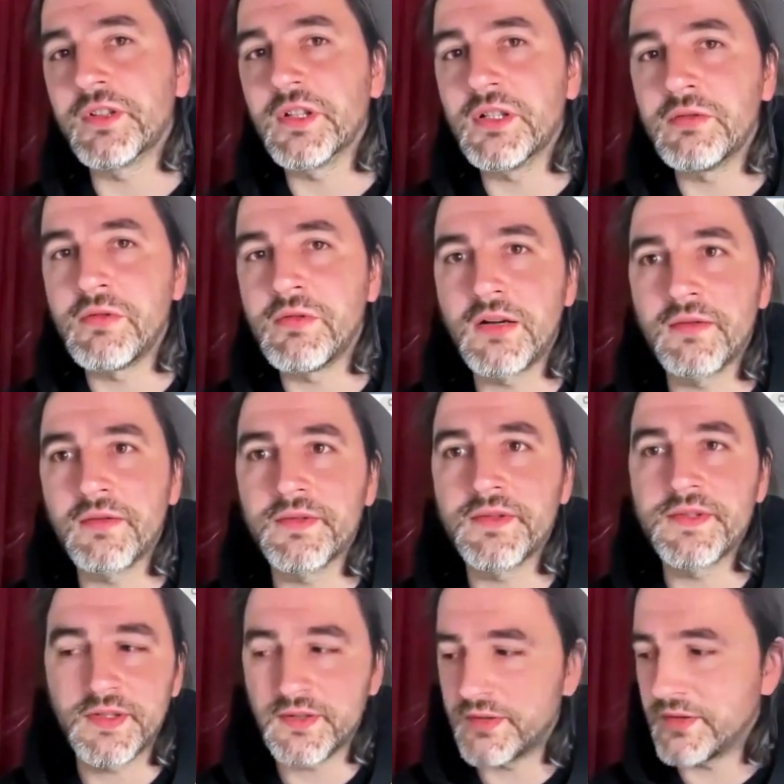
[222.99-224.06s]
go
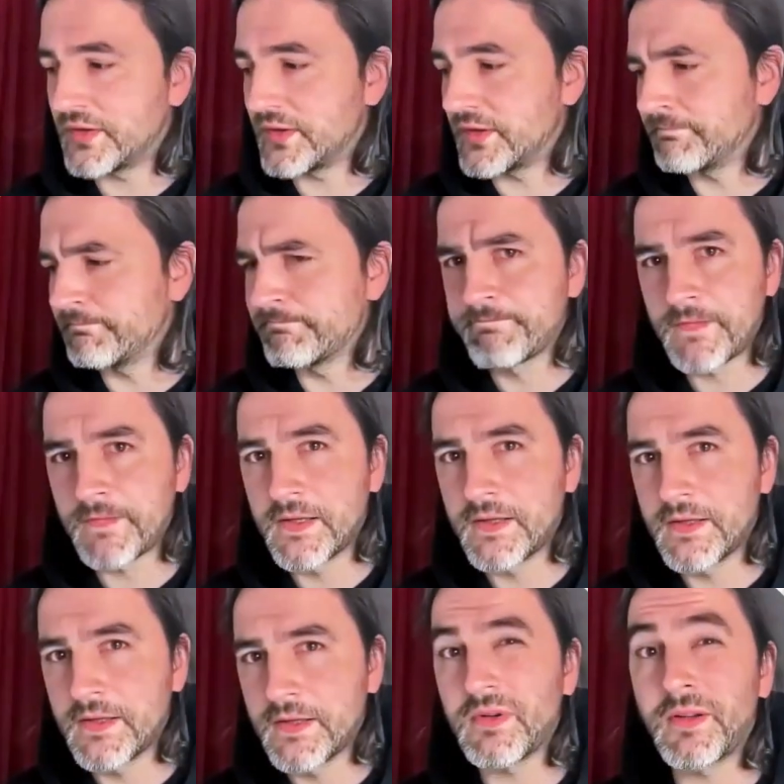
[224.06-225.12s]
out in
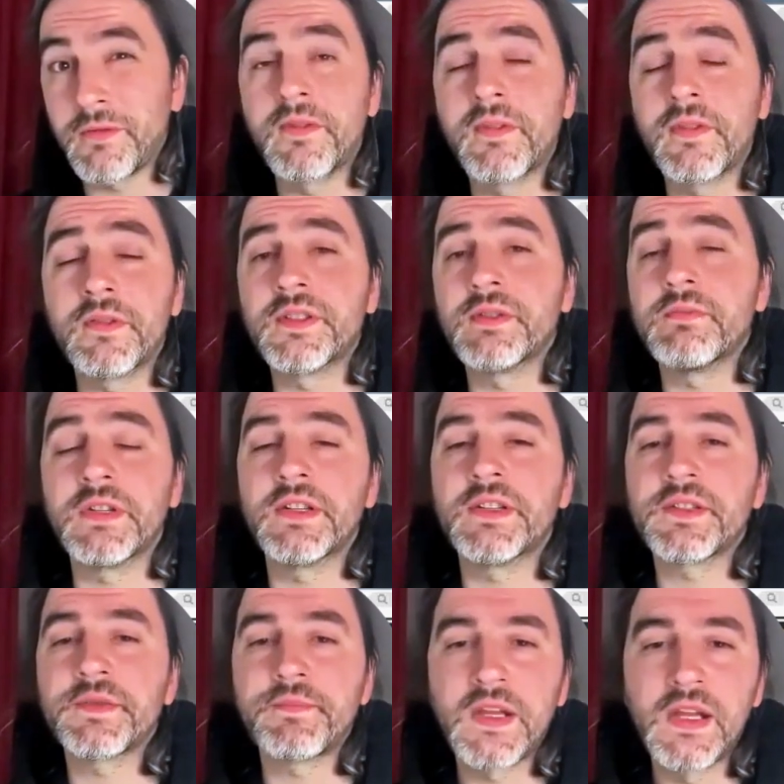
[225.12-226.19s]
about 30
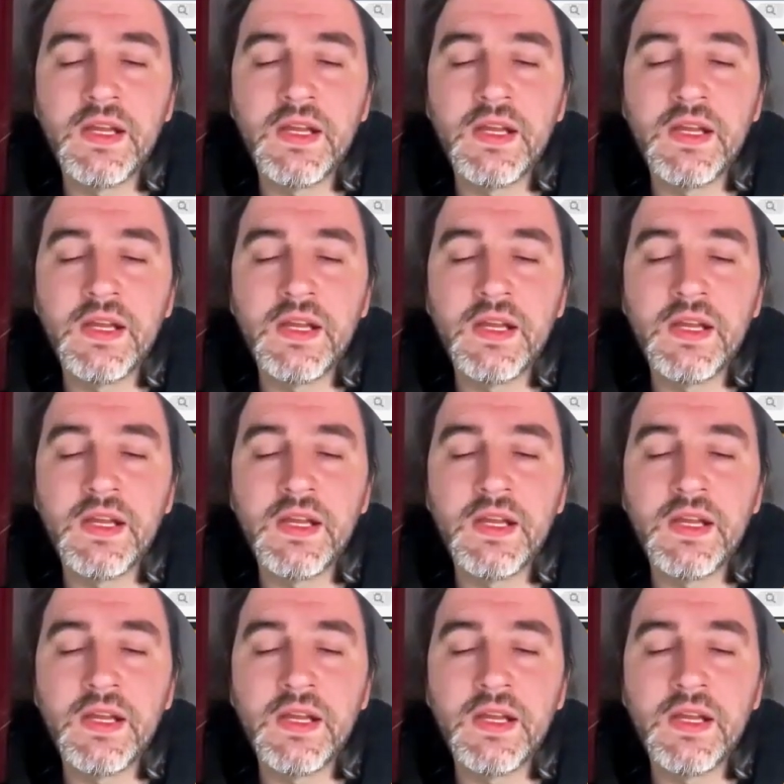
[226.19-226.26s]
minutes.